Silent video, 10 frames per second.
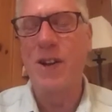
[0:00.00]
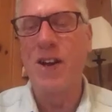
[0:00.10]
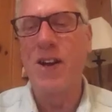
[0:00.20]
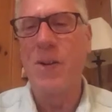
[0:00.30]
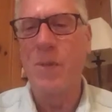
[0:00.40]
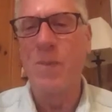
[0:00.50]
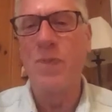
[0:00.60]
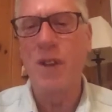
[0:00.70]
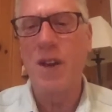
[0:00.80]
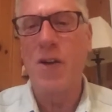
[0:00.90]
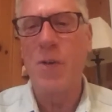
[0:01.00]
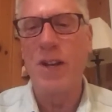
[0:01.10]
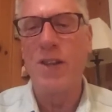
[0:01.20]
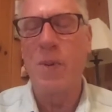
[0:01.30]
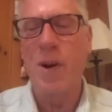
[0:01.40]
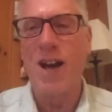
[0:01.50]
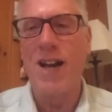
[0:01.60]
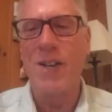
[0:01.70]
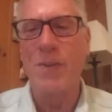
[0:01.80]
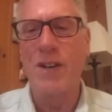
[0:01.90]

um, uh, win the prize because